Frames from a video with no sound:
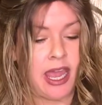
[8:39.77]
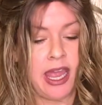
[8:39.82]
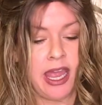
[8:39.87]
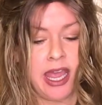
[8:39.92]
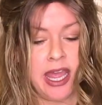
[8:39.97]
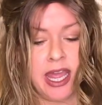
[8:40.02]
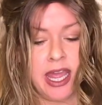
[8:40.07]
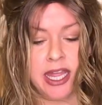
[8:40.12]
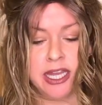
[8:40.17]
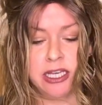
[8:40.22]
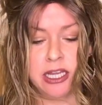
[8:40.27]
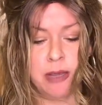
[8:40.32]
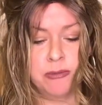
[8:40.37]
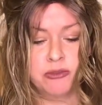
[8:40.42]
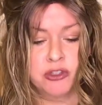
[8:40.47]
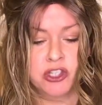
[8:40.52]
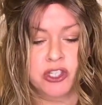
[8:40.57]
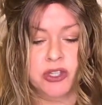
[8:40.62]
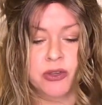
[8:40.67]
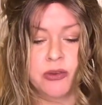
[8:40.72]
And
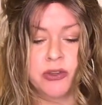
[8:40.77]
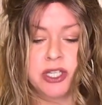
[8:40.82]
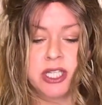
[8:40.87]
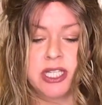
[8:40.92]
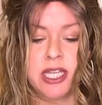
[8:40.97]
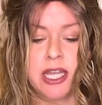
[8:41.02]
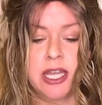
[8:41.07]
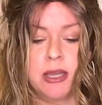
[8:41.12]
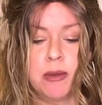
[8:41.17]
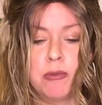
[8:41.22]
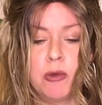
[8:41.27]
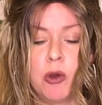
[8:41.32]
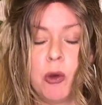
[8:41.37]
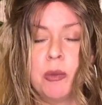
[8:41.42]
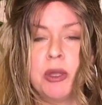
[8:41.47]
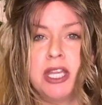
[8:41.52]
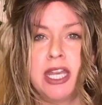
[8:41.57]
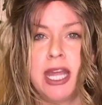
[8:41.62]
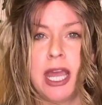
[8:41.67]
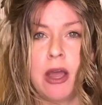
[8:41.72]
I'm just going to take a
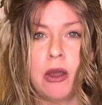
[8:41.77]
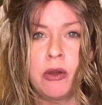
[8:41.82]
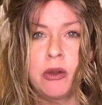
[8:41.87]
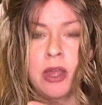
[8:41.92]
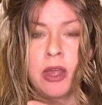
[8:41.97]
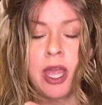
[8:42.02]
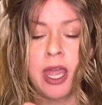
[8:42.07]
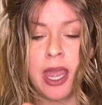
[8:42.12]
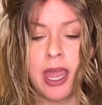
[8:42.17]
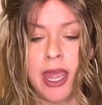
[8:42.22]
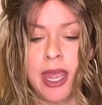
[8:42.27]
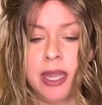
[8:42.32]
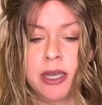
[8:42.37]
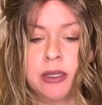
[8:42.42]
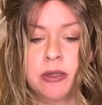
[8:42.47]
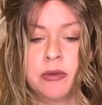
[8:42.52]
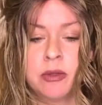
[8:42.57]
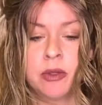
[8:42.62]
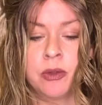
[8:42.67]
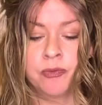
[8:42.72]
moment now
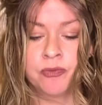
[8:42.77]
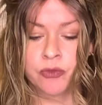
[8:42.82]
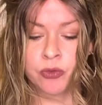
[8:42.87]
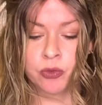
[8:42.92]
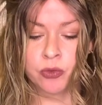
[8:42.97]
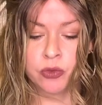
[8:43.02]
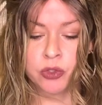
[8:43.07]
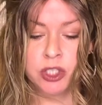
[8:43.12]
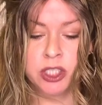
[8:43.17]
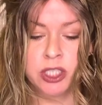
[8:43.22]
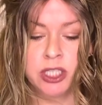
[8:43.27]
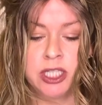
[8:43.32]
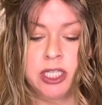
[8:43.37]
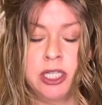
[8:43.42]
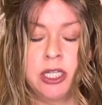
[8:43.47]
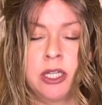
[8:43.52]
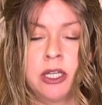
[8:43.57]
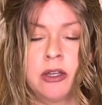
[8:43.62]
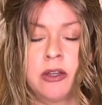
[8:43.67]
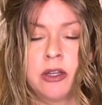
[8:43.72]
and
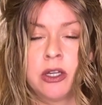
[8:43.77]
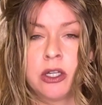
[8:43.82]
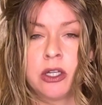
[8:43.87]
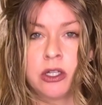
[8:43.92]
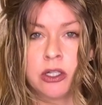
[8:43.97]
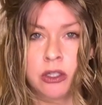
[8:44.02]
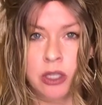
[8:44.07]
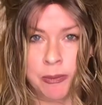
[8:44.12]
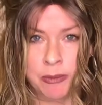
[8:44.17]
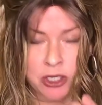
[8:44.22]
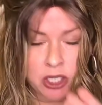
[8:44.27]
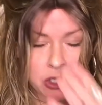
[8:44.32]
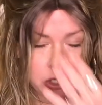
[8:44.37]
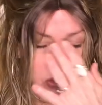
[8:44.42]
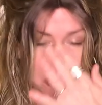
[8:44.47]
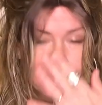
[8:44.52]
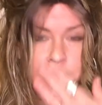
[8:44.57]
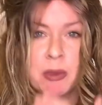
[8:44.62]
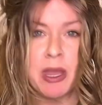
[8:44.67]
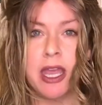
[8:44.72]
really, I'm going to
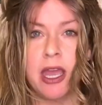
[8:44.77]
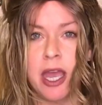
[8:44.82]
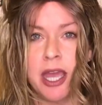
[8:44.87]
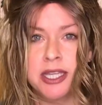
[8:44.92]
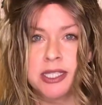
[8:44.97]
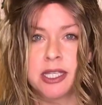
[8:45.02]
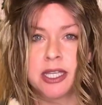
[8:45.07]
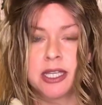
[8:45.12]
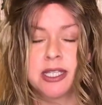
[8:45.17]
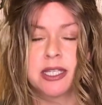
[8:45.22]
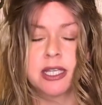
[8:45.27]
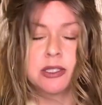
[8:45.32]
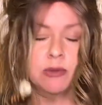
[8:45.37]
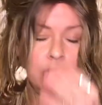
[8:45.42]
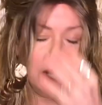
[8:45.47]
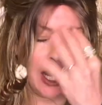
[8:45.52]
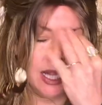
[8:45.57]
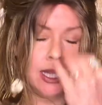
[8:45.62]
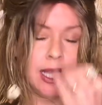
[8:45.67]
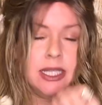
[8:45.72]
close my eyes, because that's
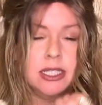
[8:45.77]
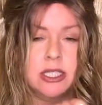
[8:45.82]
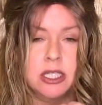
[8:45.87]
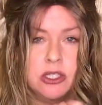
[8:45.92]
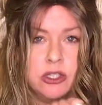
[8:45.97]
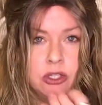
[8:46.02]
what I like to